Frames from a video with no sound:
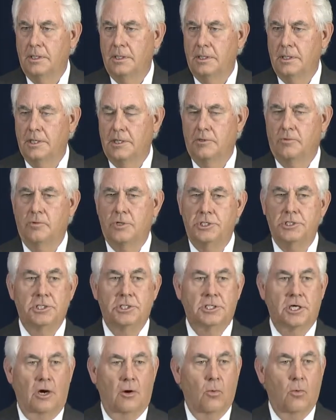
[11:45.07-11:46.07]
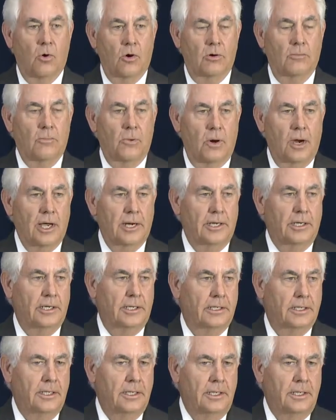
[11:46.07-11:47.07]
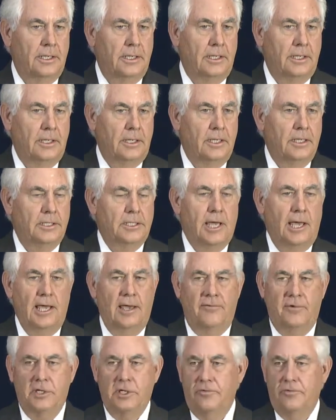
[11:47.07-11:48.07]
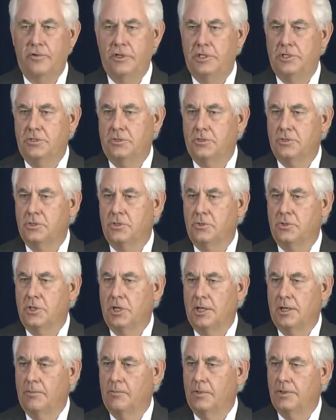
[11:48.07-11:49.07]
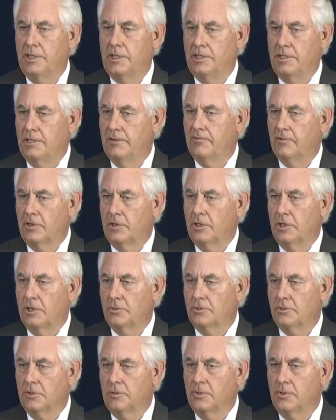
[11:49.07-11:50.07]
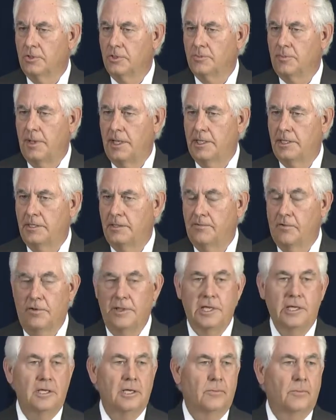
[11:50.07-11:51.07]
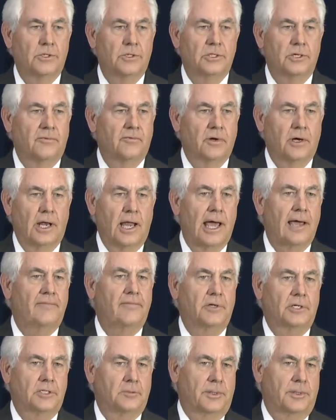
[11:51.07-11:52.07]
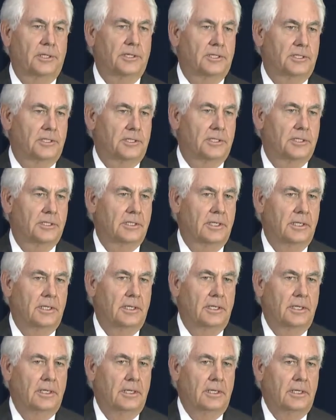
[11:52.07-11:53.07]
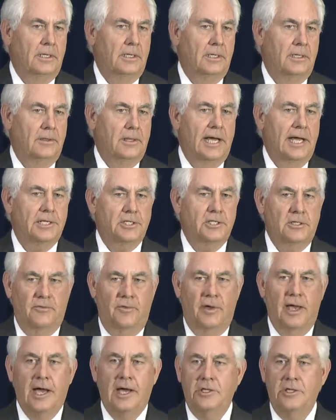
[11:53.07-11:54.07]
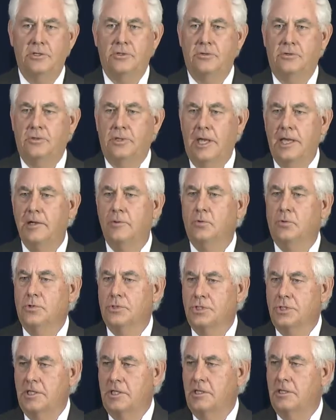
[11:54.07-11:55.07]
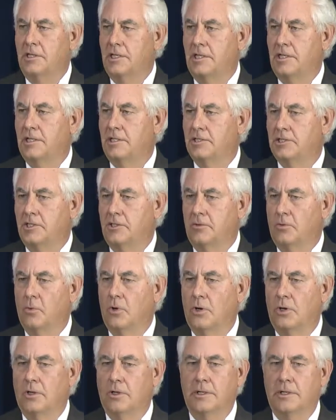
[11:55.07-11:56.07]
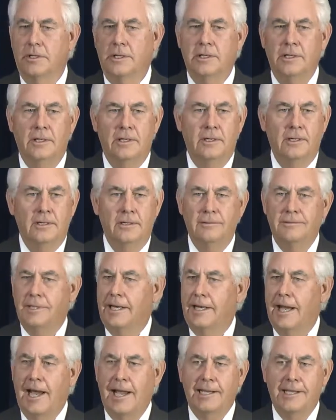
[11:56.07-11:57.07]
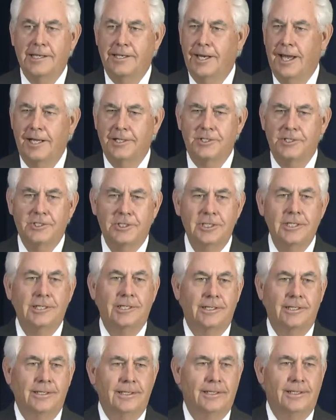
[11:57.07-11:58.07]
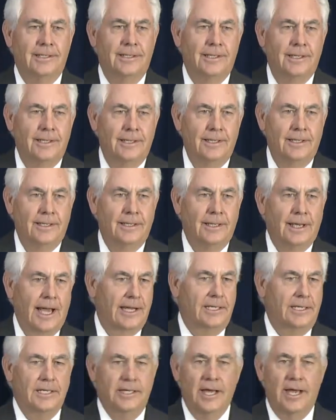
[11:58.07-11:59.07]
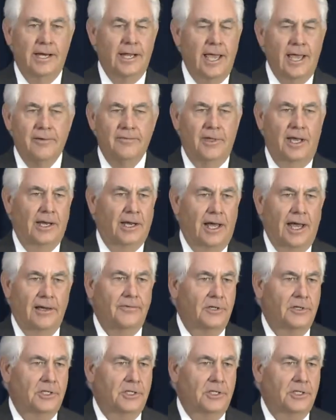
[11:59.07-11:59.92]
it enriches our work product. To have individuals who come with a different cultural perspective or they come with different life experiences, that's the value. They will see things in the world that I cannot see. I did not have that life